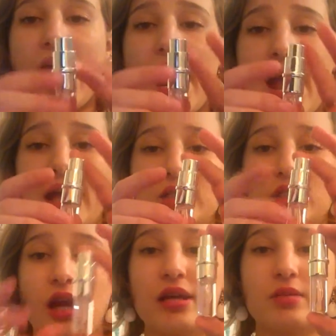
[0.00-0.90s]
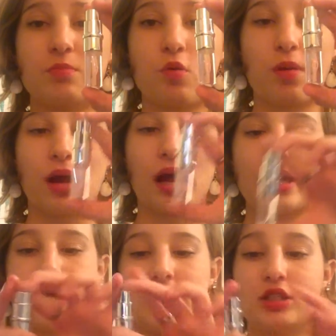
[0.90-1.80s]
and I had to pour
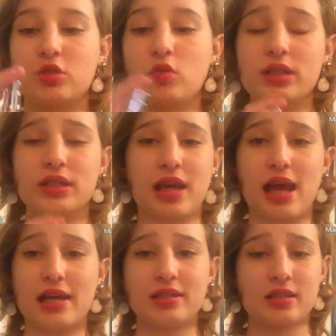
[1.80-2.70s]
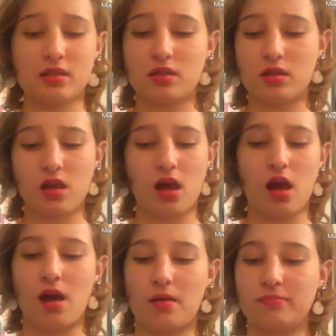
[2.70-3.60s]
mine, and it squirts nice.
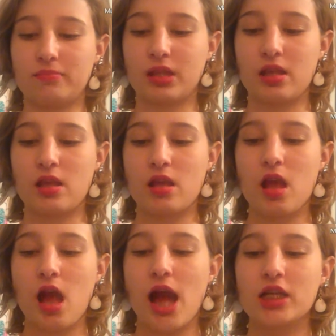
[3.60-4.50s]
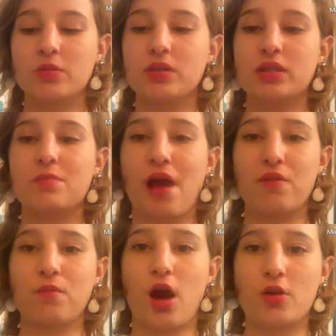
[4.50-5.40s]
Um, I just put some
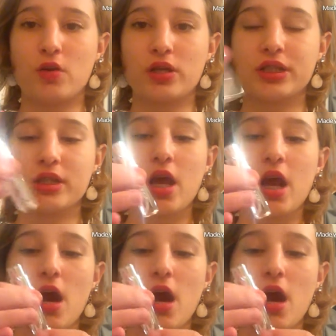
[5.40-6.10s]
Bath & Body Works